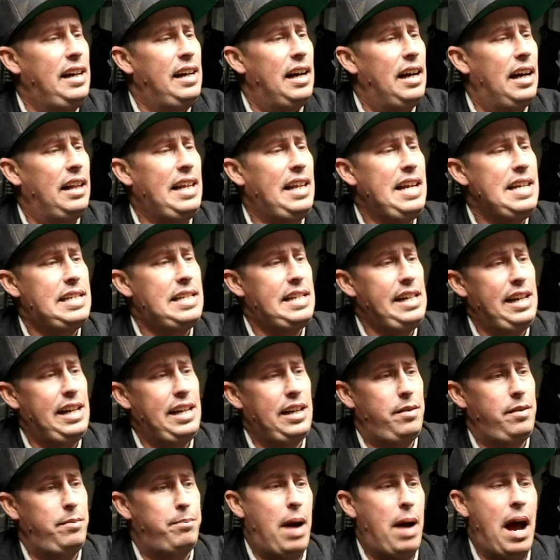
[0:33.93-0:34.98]

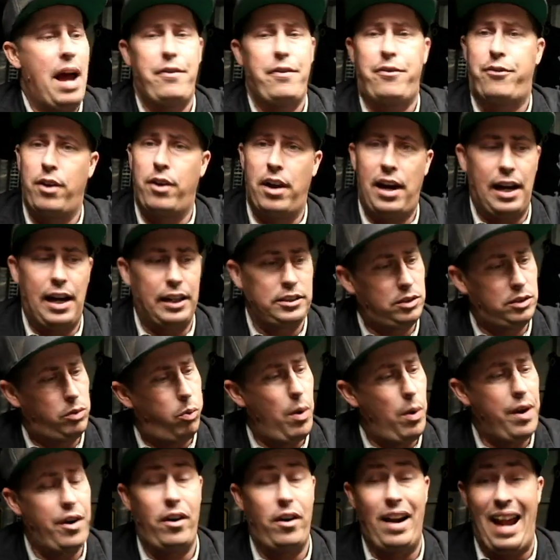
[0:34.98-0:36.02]
Elysian Bifrost
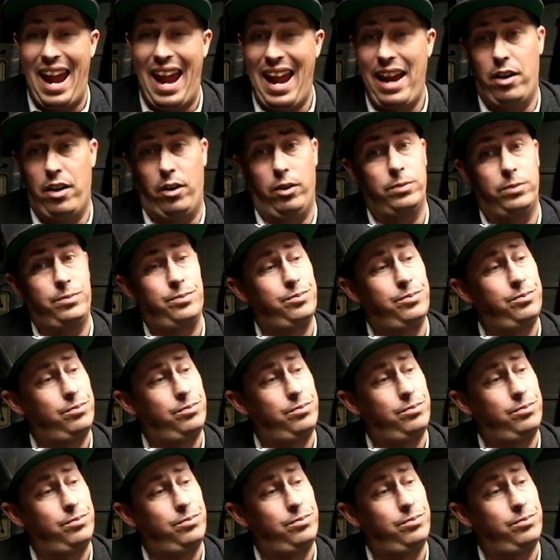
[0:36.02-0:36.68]
Winter Ale.